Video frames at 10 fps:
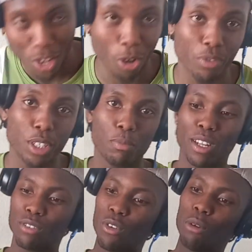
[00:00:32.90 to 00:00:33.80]
of this
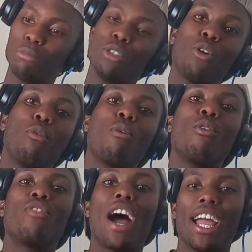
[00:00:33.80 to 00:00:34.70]
platform. You know, more
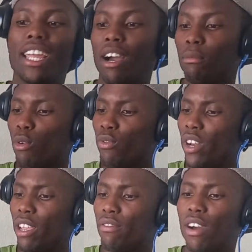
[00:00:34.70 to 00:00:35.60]
fire, more
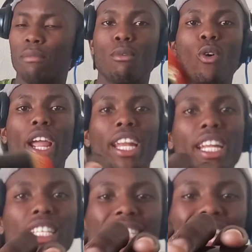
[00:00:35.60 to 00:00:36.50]
flavor, more
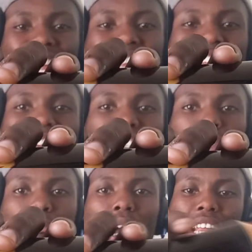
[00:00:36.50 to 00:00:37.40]
energy, ignite
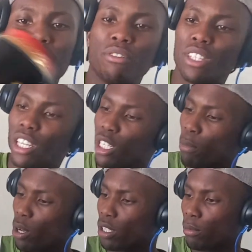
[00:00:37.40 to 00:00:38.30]
your mind. Everything is
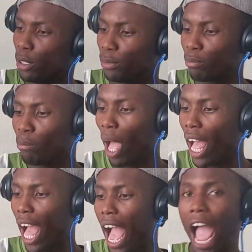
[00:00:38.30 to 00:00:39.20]
possible.
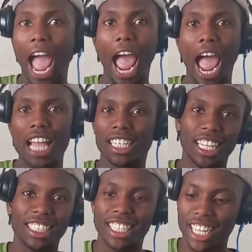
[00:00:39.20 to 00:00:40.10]

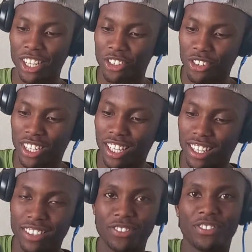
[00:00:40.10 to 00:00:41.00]
Got that extra kick.
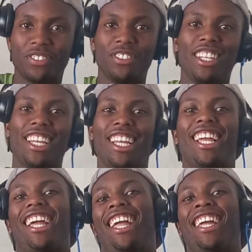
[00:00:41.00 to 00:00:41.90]

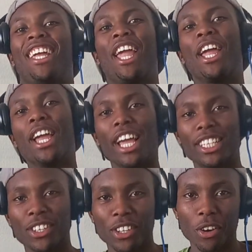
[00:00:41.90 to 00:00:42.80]

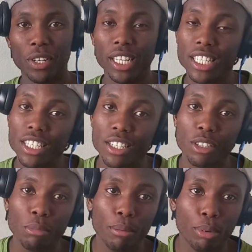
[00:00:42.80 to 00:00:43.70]
And so, yo, ladies and
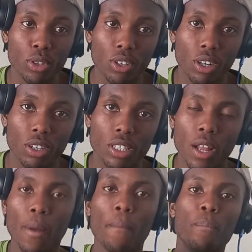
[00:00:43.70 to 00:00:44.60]
gentlemen, boys and girls,
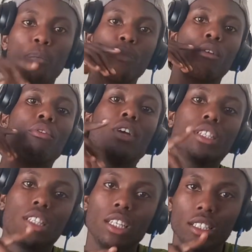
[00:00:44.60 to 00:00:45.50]

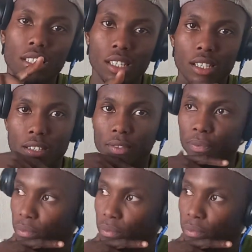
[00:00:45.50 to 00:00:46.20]
first thing is this.